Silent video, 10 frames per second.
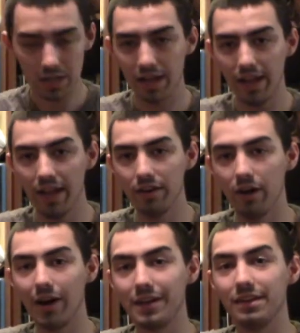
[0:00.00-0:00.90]
and
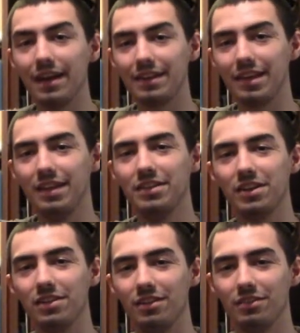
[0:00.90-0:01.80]
no, I did not take
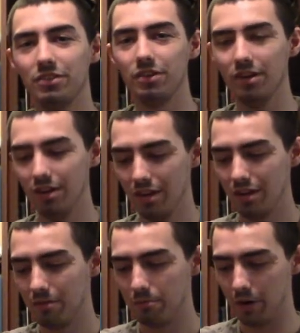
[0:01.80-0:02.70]
the
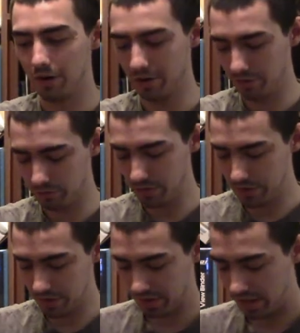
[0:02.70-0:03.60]
part of the
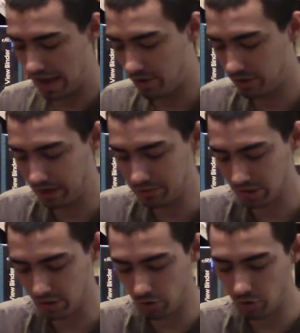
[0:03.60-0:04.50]
rivets out. I'm
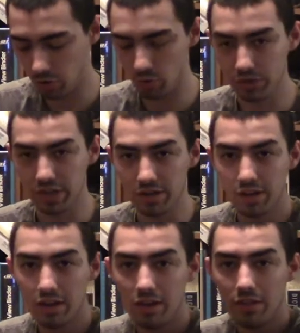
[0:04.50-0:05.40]
just holding
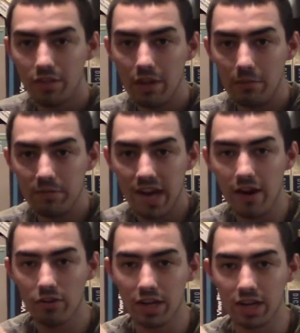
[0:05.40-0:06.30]
them
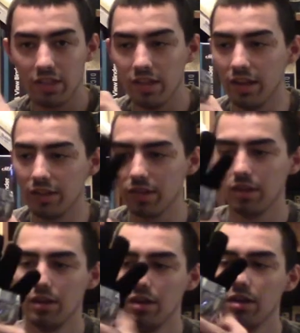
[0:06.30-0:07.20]
down like this,
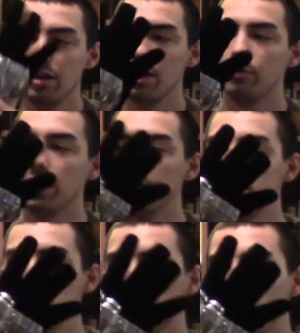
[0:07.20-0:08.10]
and
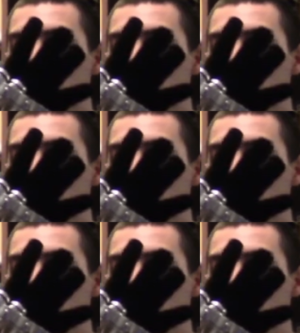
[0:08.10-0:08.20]
which,